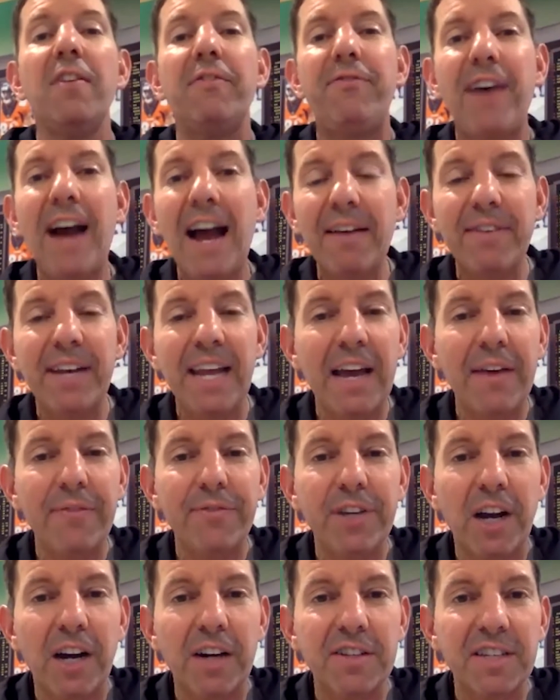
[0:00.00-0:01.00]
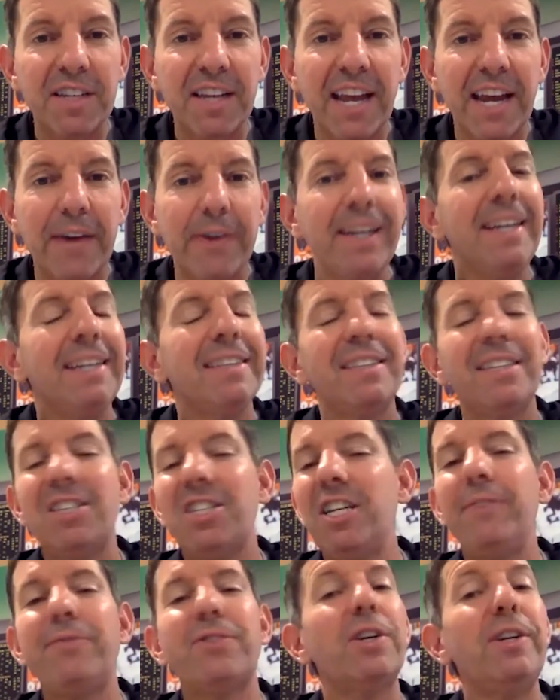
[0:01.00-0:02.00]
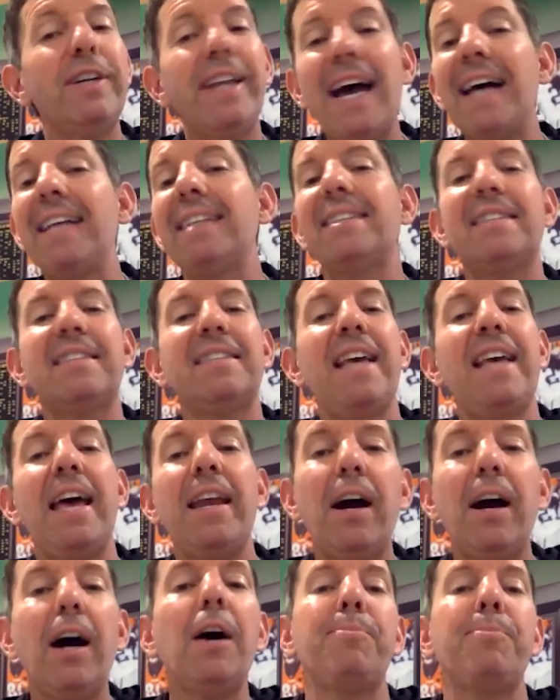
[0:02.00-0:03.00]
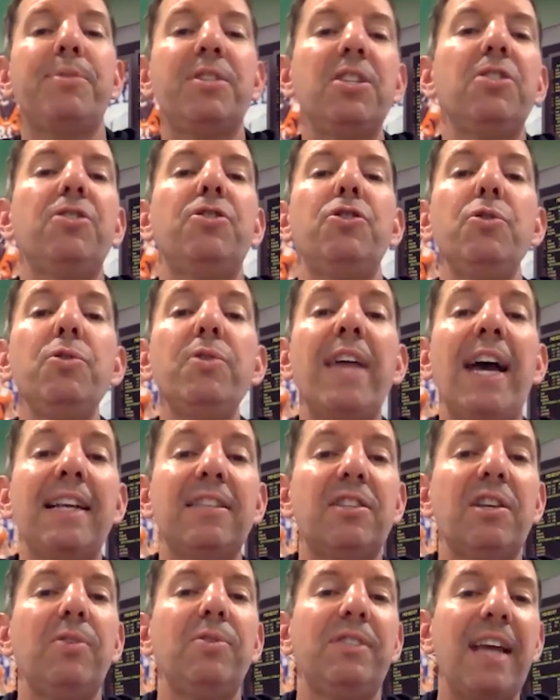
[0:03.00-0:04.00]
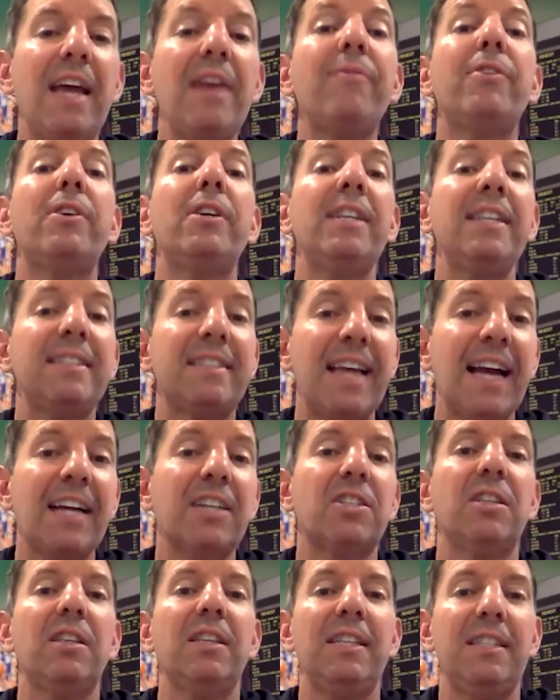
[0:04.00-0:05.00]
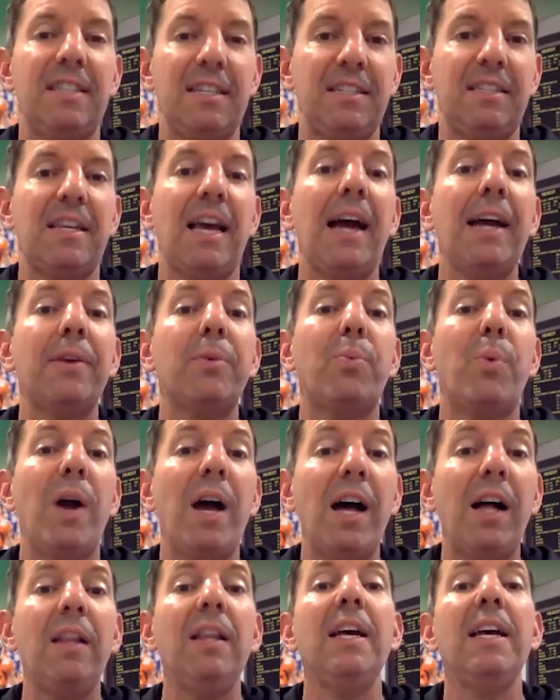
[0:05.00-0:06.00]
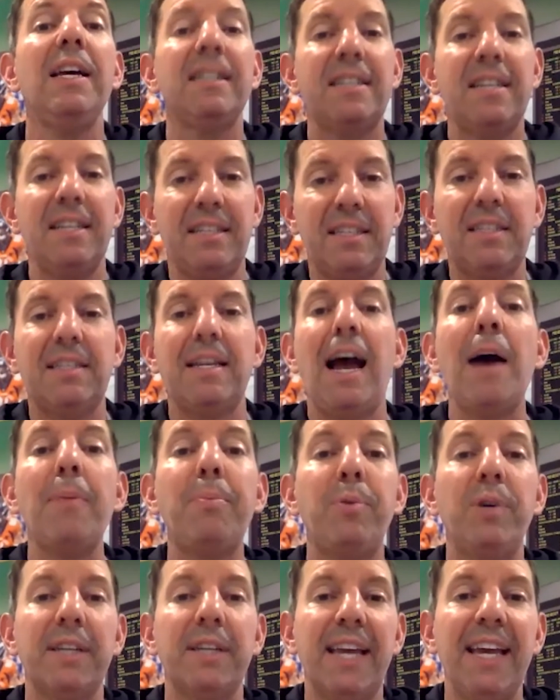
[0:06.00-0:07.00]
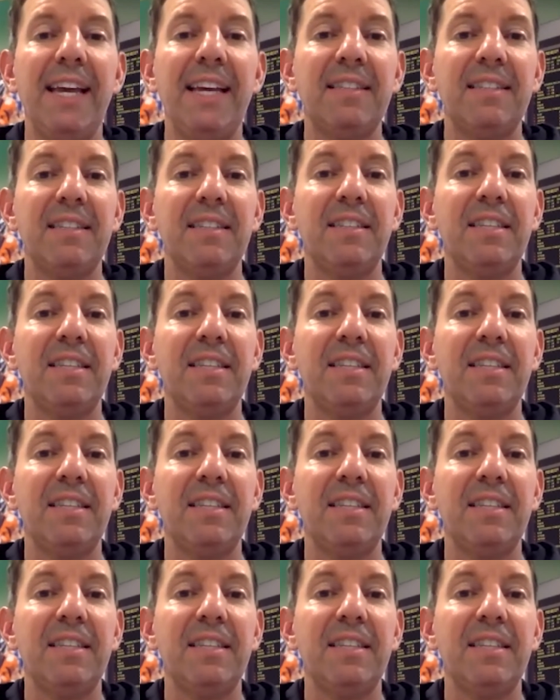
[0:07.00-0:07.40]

5.5 yards a carry. The Chiefs are not set up to do that. So Denver is actually designed well to stop what Kansas